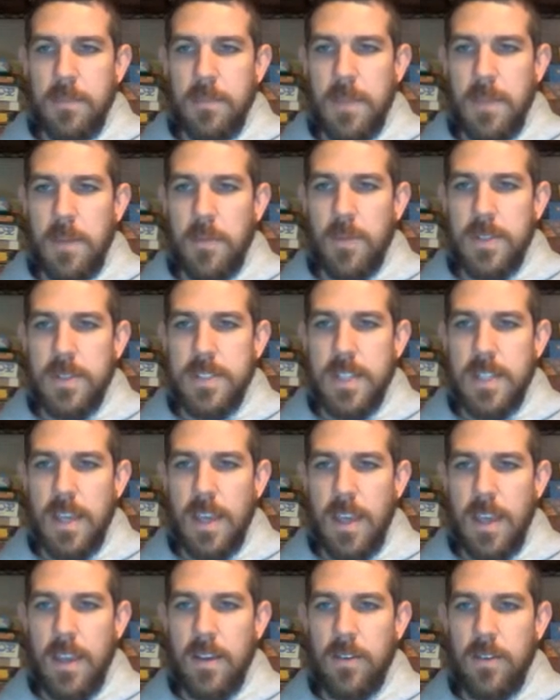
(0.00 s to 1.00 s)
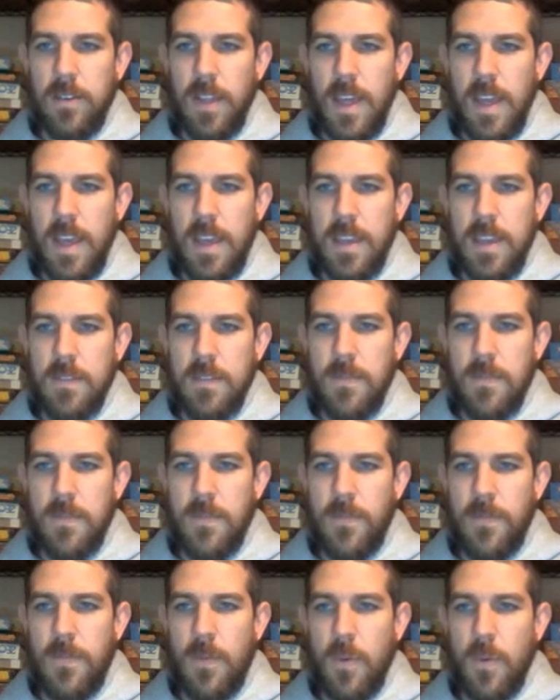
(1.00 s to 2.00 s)
maybe we say angle A is
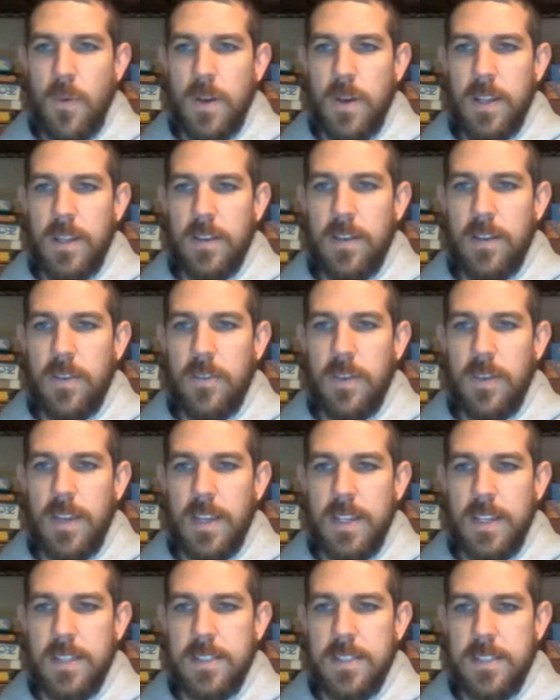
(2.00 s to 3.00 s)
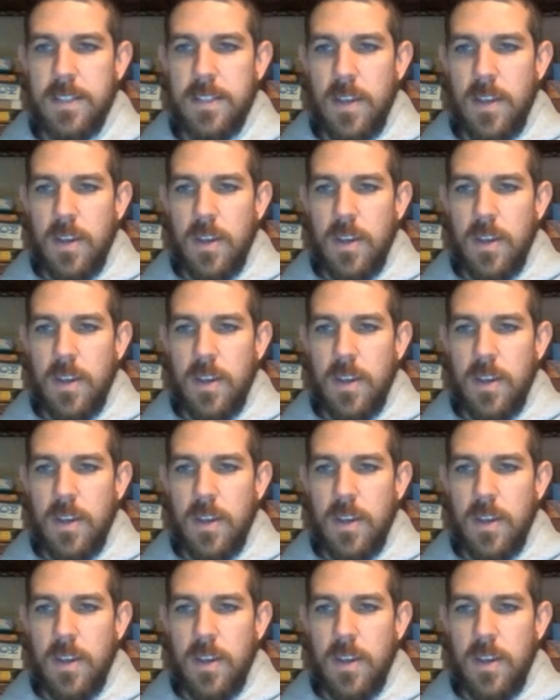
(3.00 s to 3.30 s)
40 degrees.